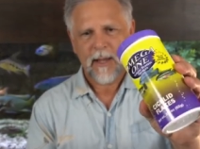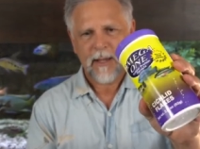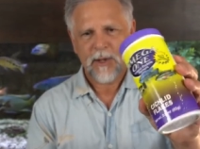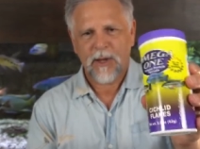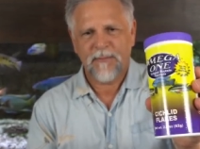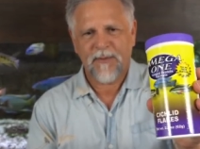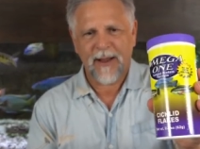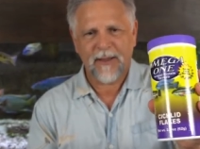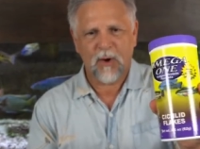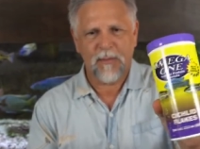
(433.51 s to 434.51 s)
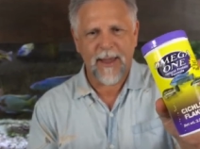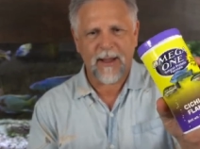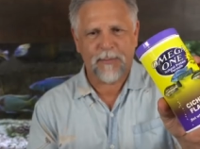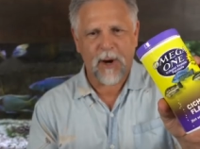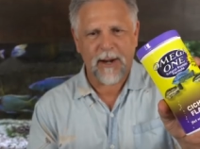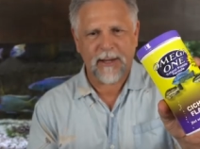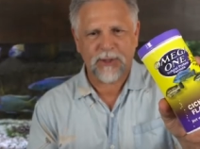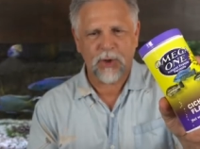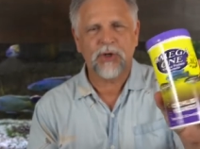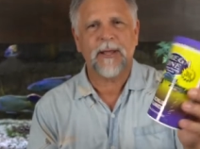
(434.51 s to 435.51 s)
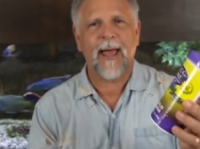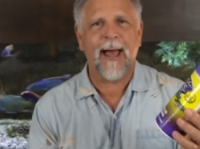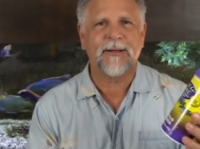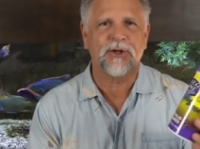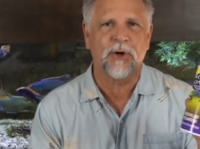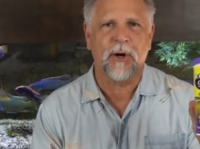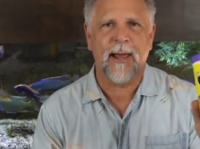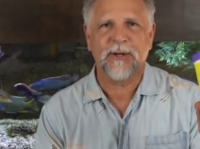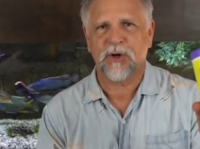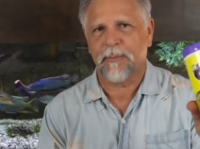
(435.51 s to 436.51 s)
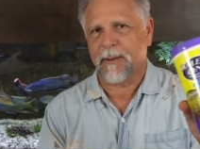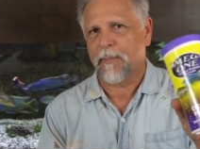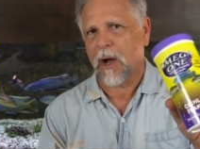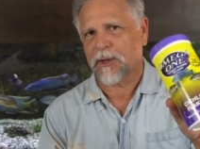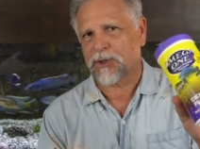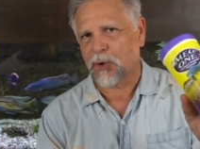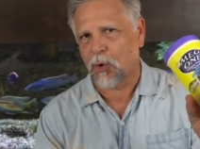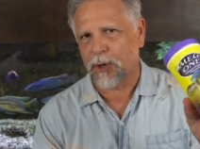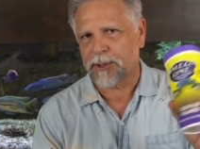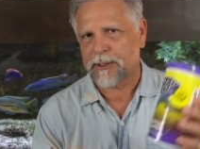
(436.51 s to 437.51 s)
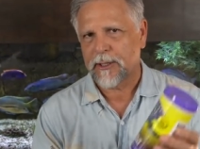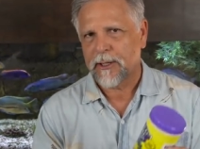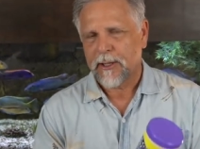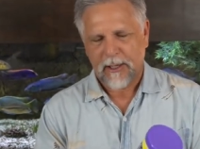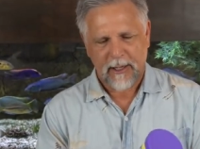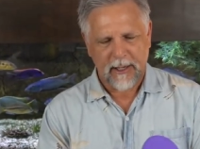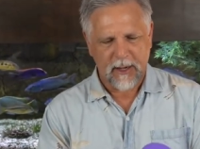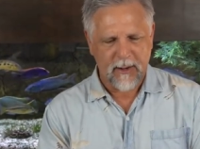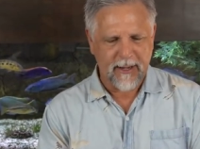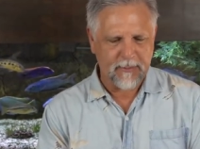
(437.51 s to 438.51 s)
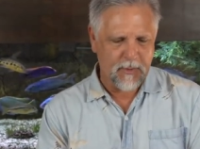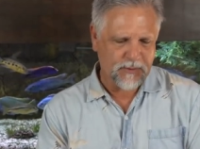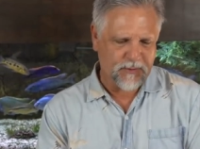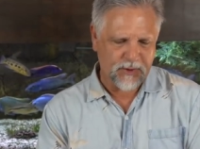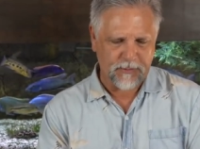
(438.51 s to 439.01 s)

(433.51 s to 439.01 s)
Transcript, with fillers: you can find omega products usually at your at your big box stores you know and most fish